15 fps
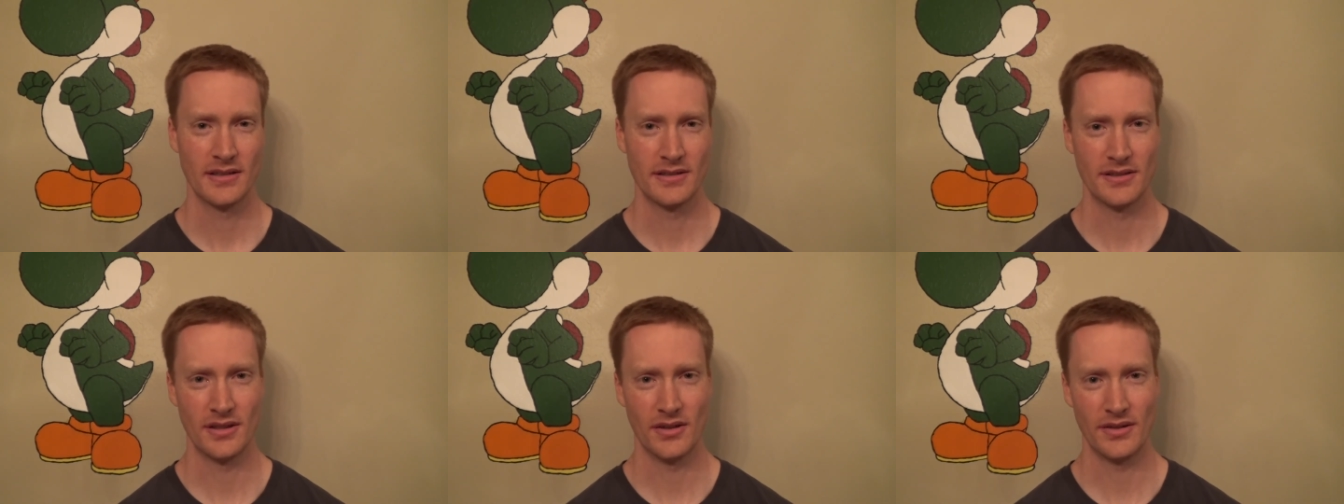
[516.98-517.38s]

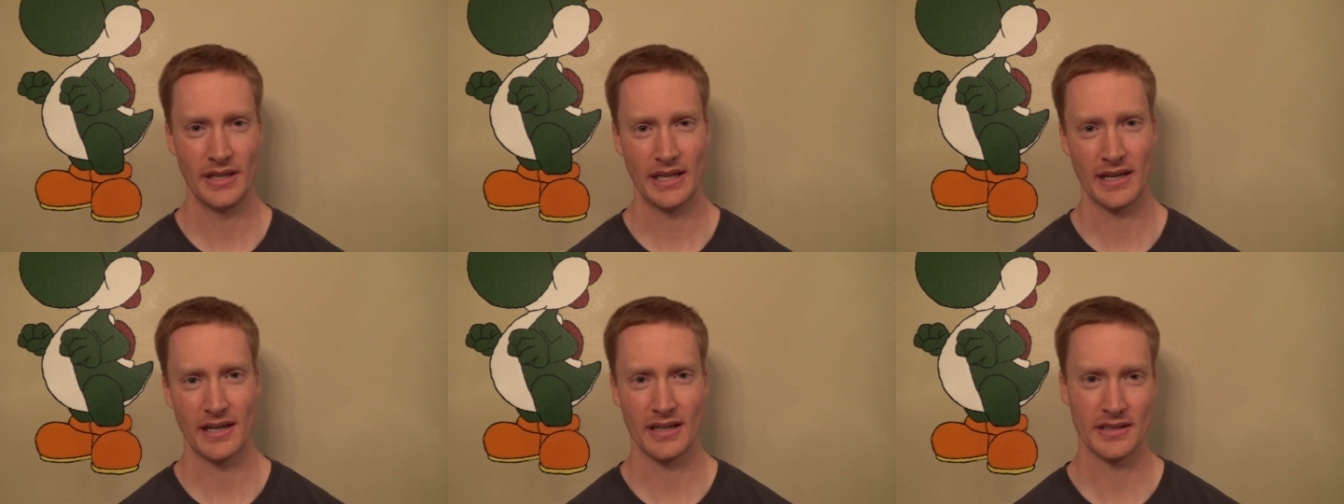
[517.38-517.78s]
So they
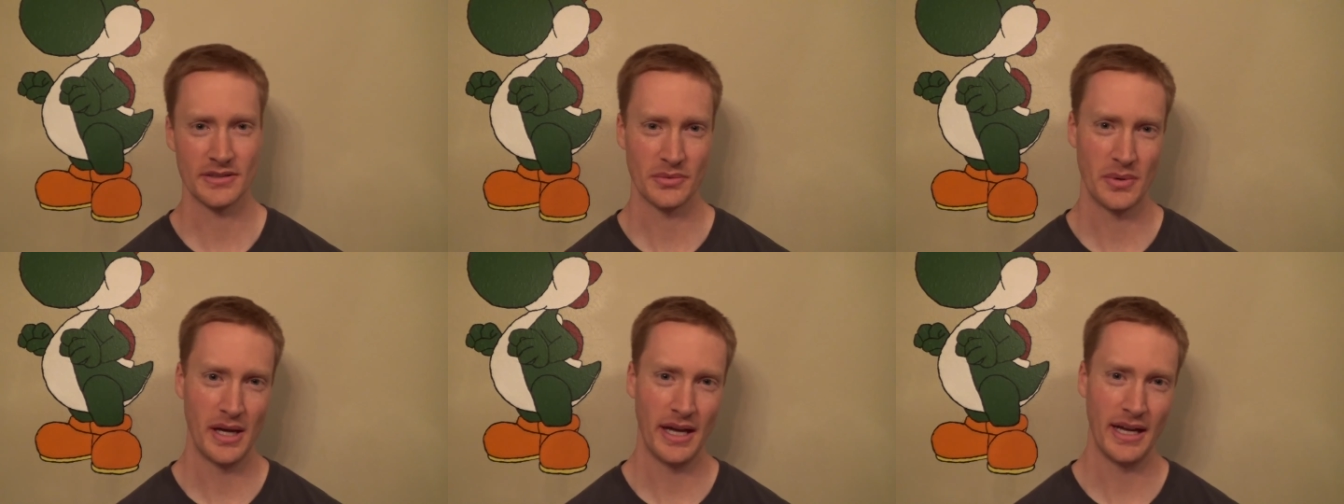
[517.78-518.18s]
kind of
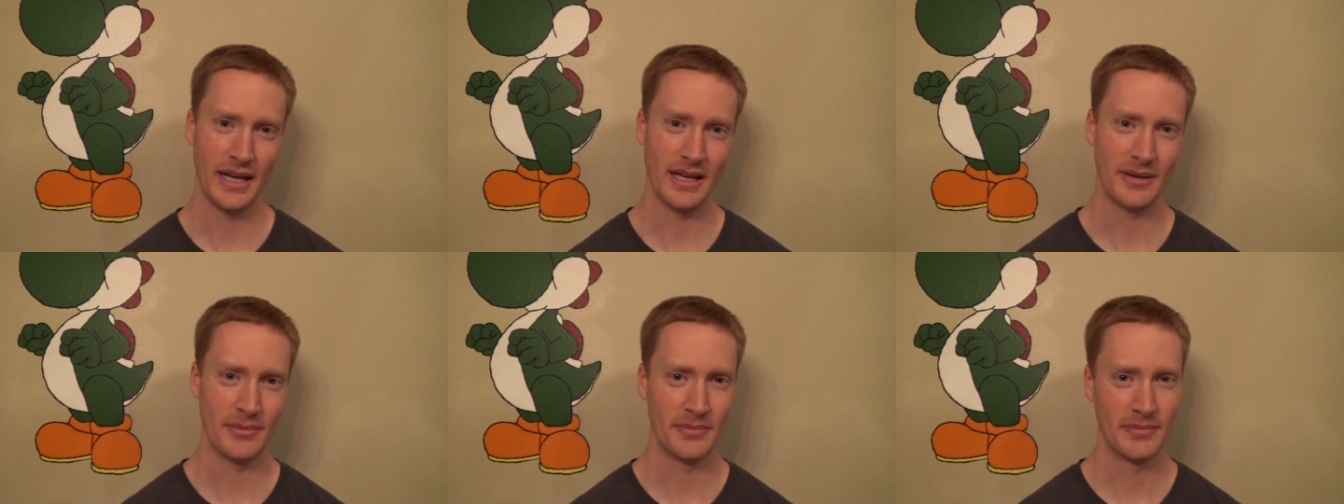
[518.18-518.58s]

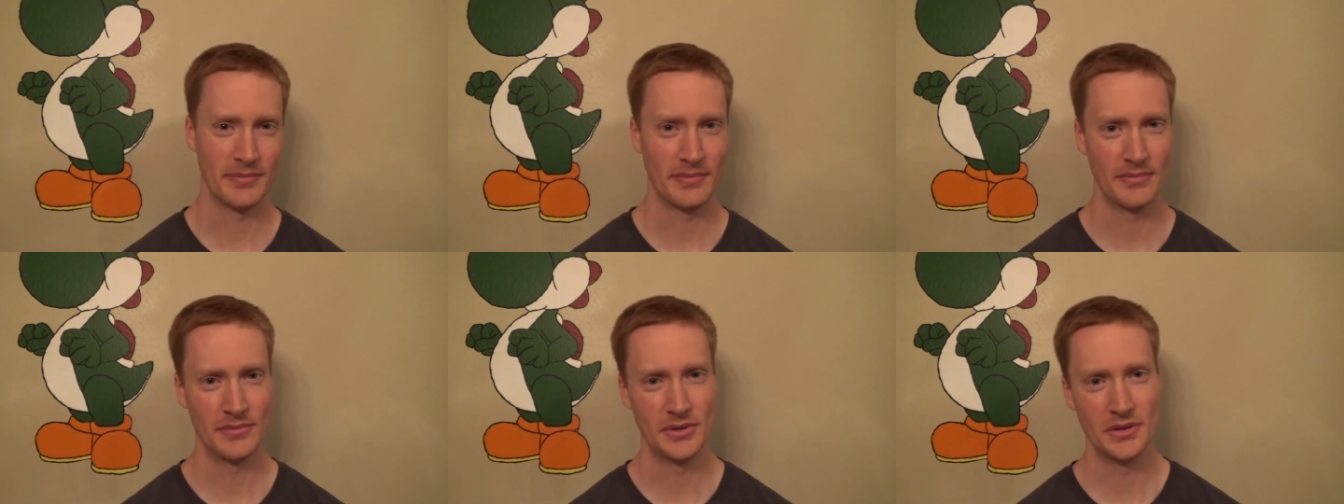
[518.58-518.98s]
sway and
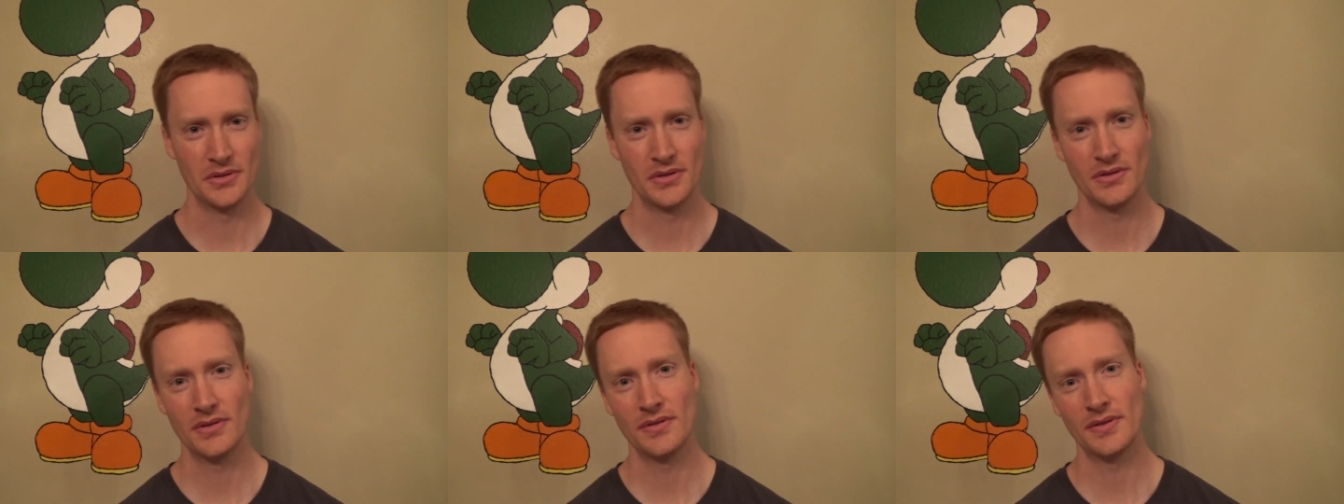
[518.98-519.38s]

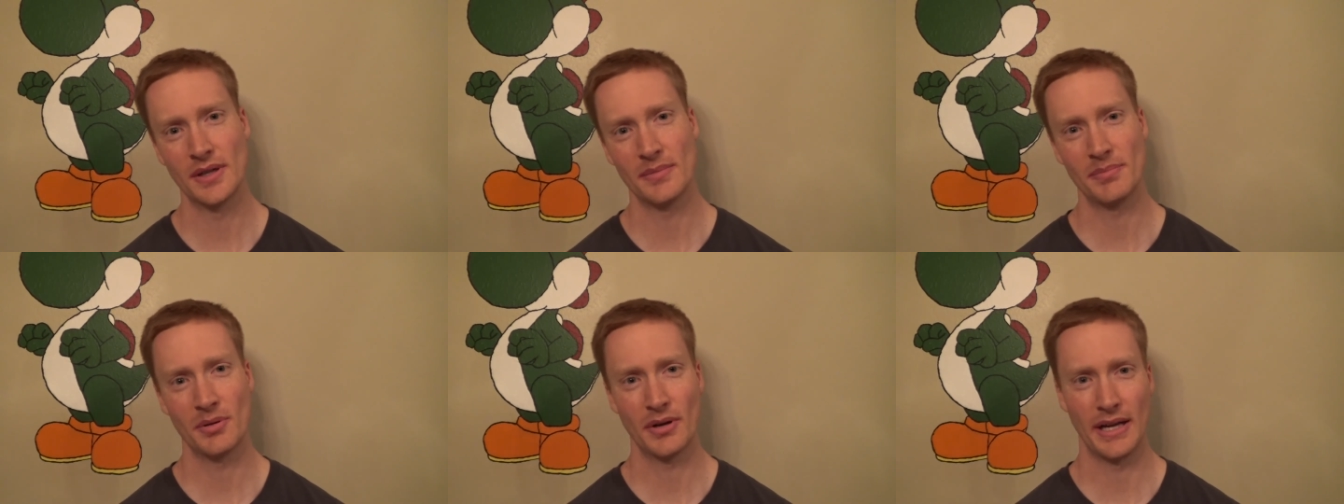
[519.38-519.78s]
move
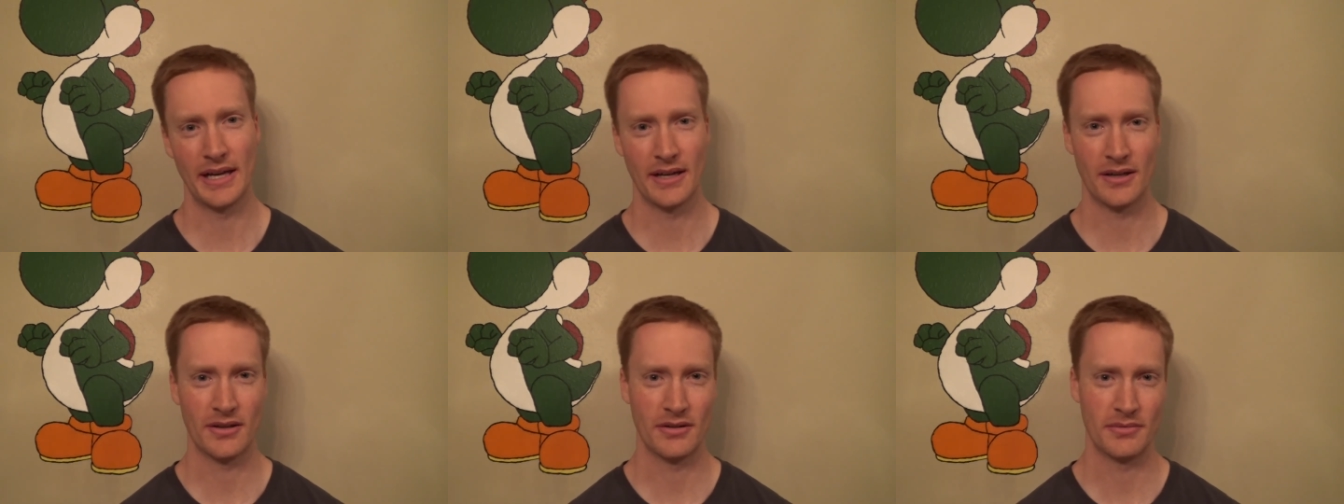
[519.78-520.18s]
up or
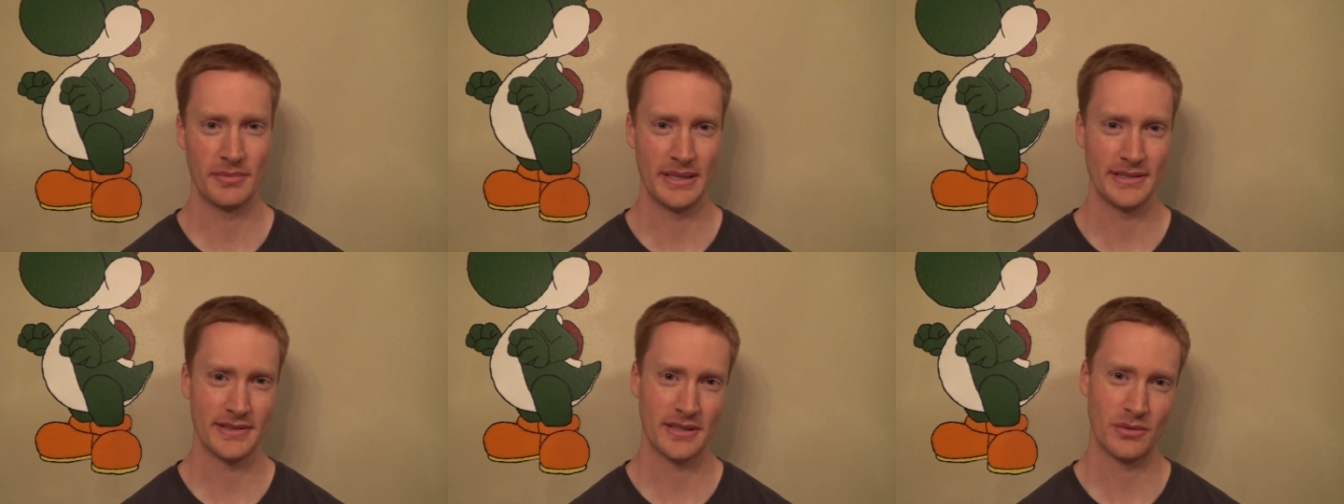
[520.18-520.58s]
down
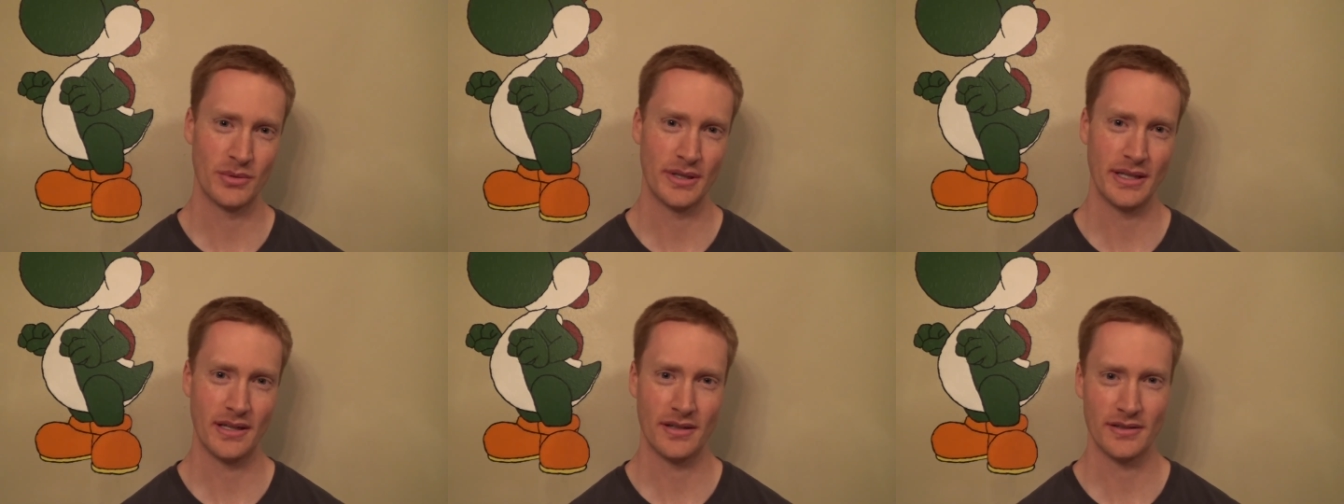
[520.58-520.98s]
based on
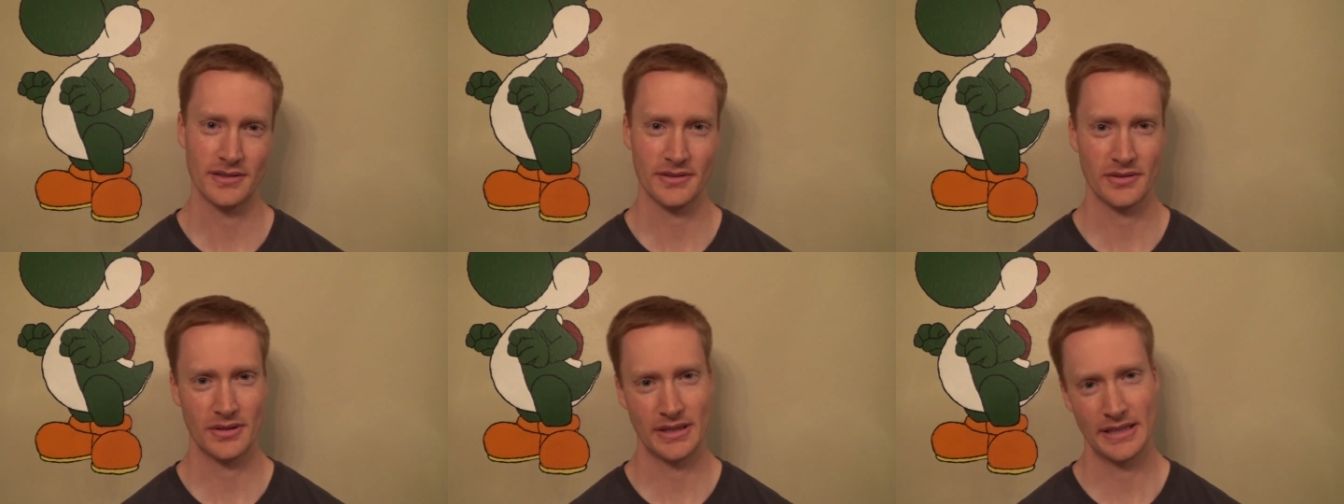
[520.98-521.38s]
where they are on the
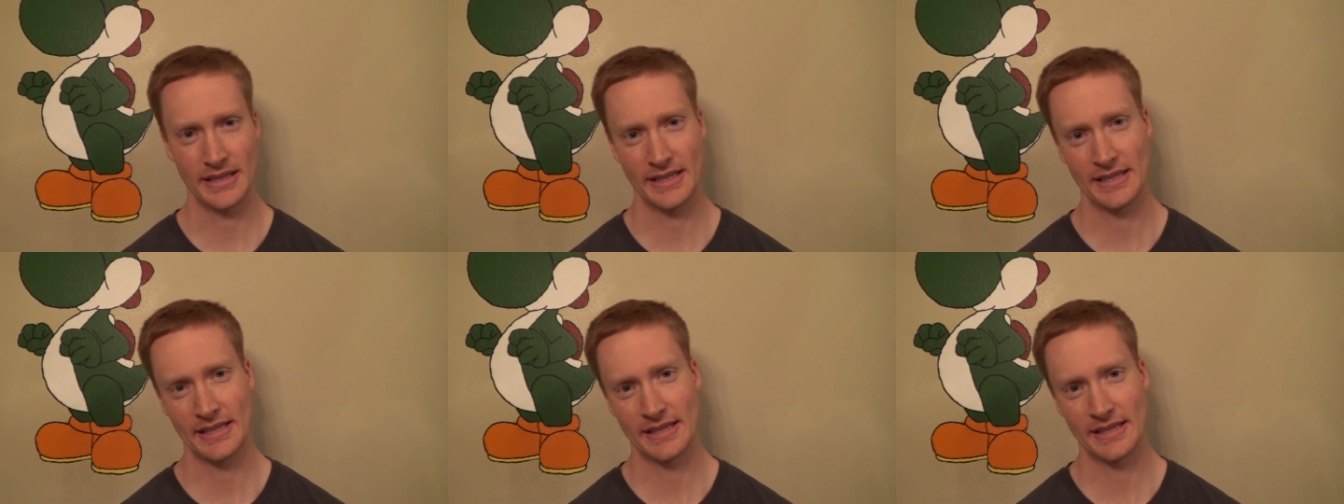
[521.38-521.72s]
screen,